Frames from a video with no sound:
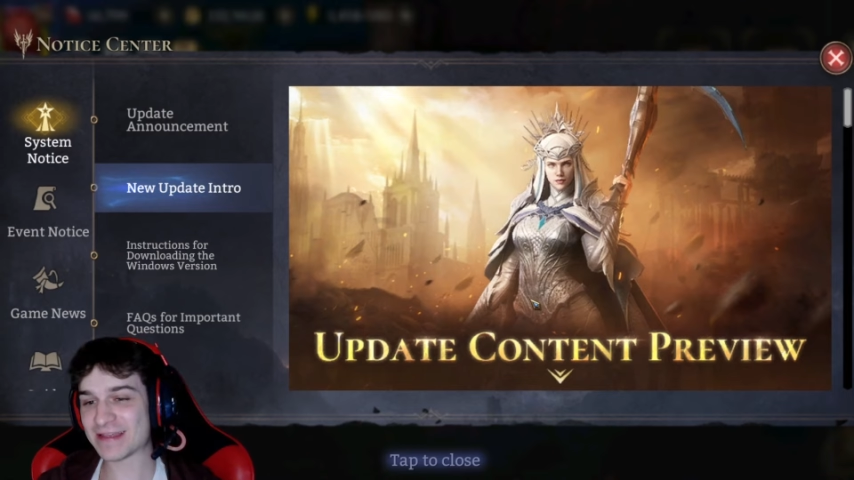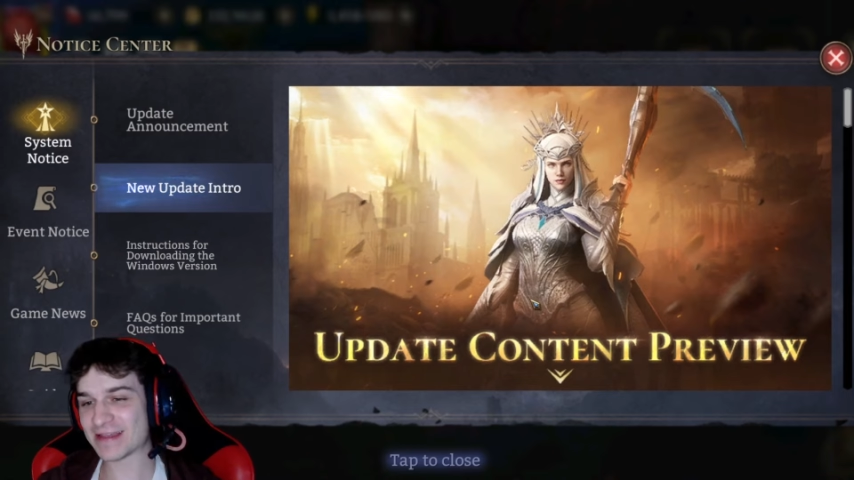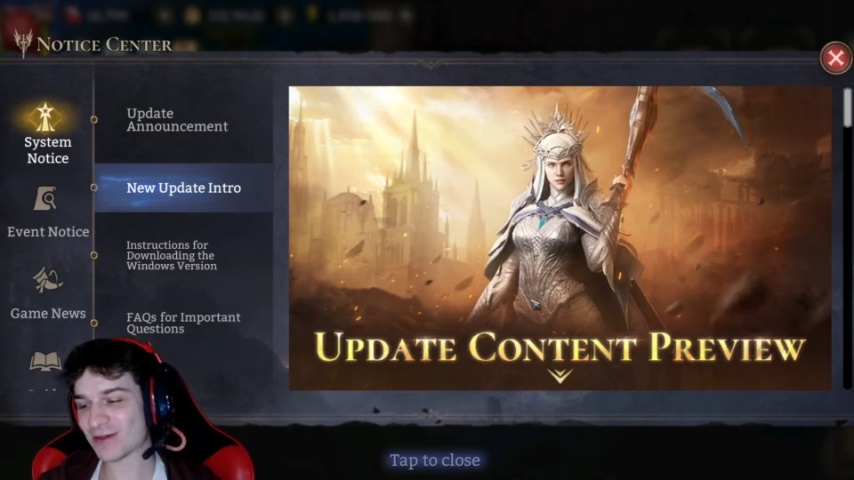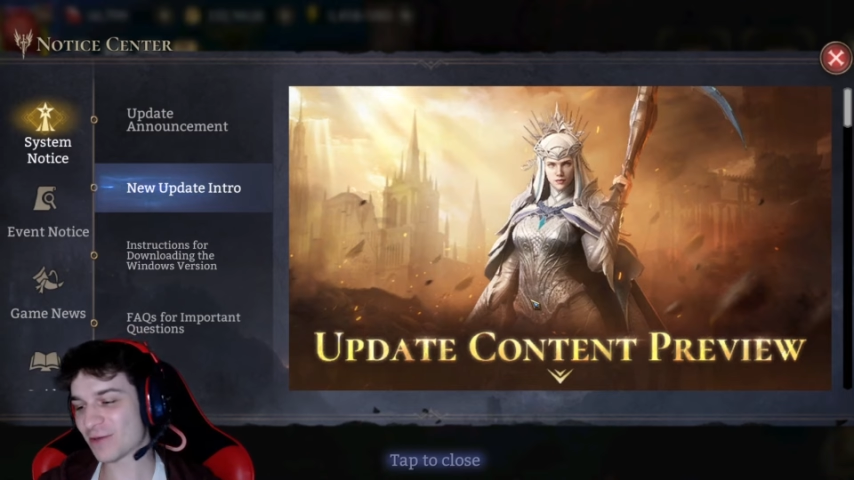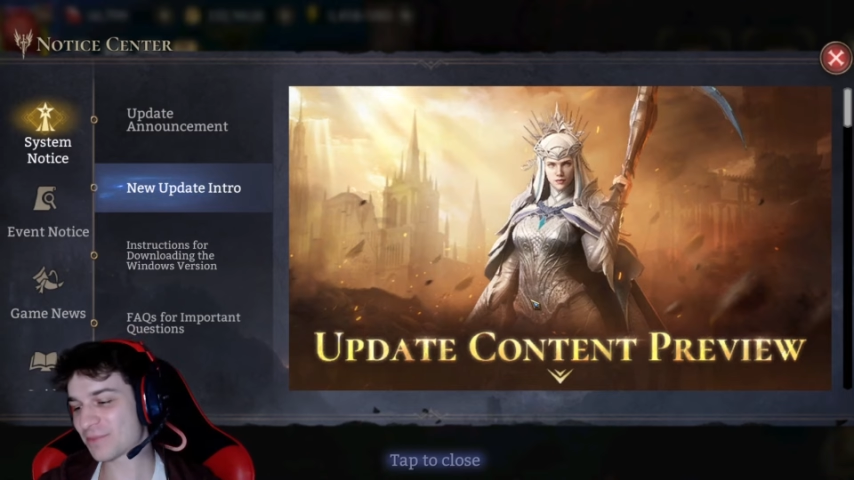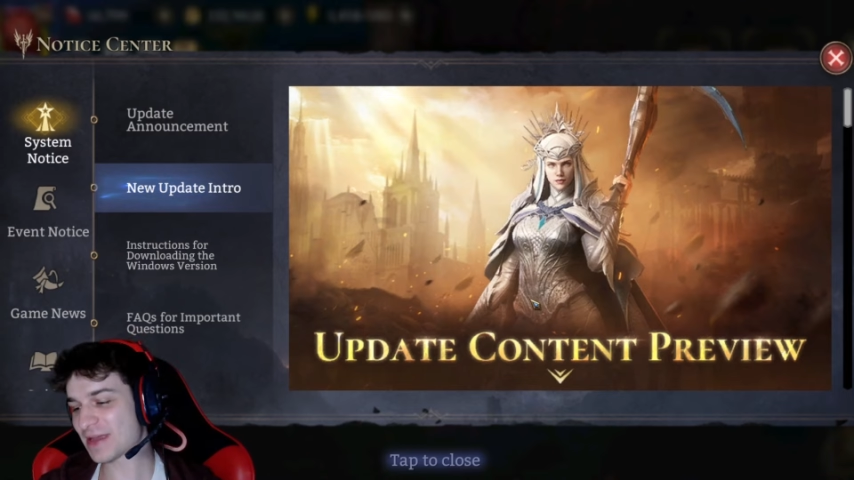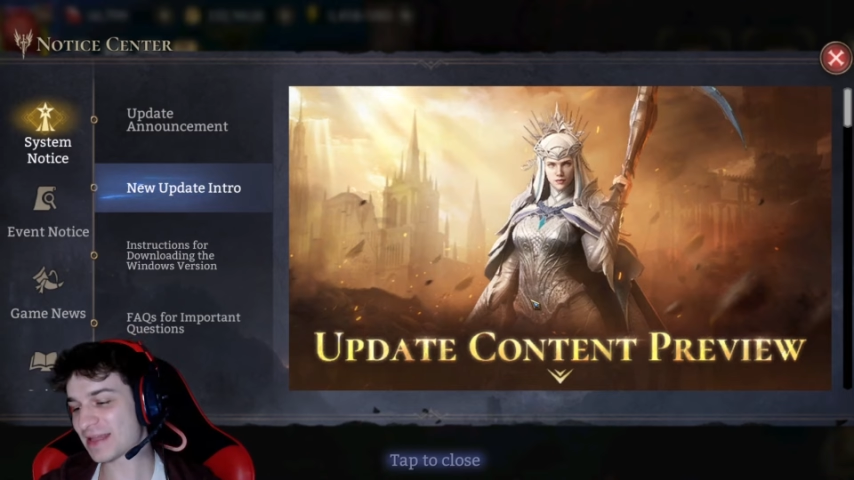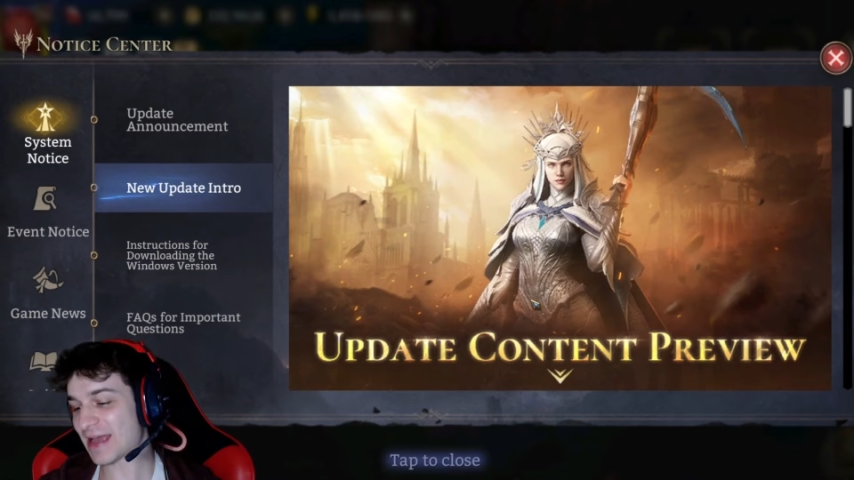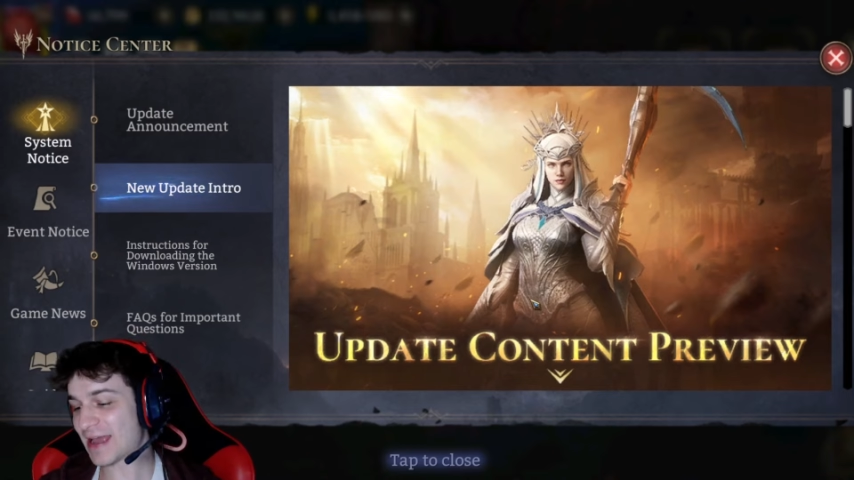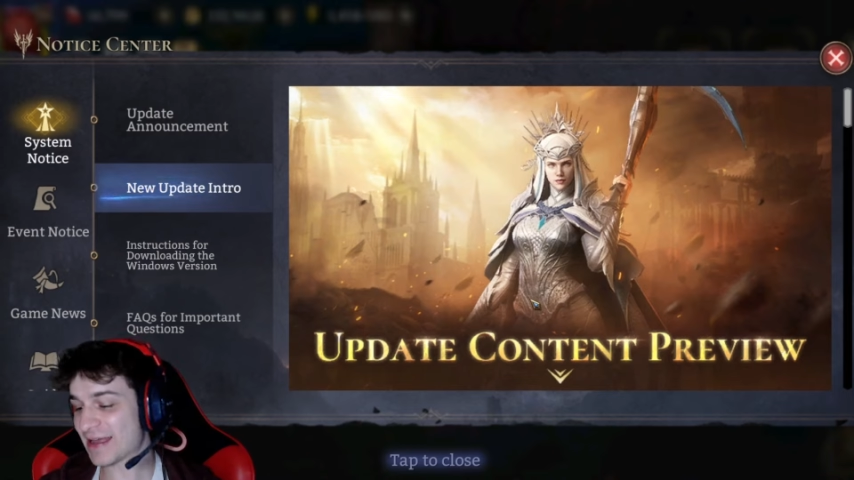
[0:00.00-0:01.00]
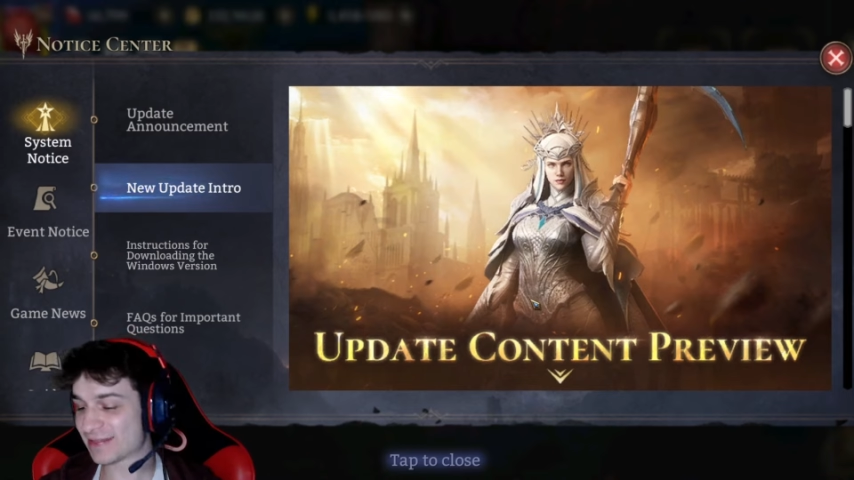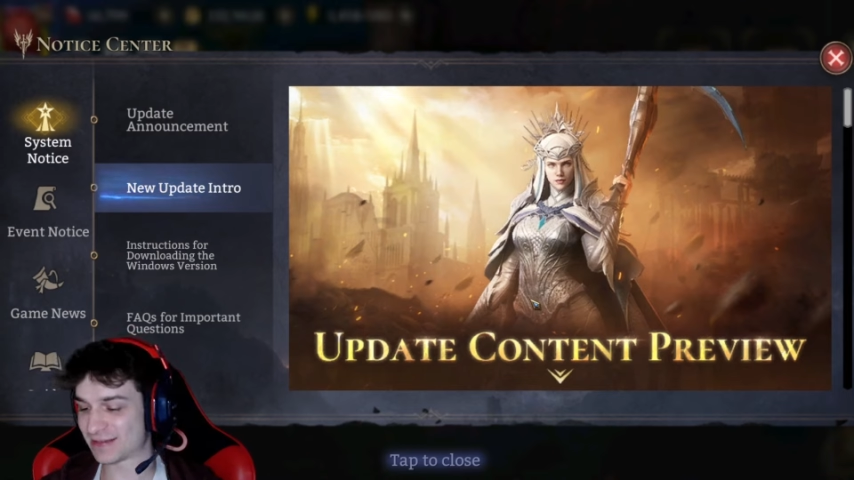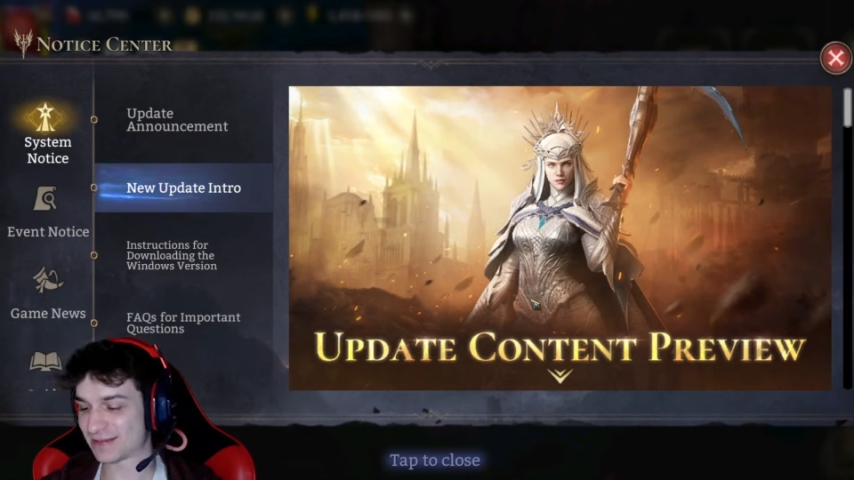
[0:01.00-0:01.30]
that update and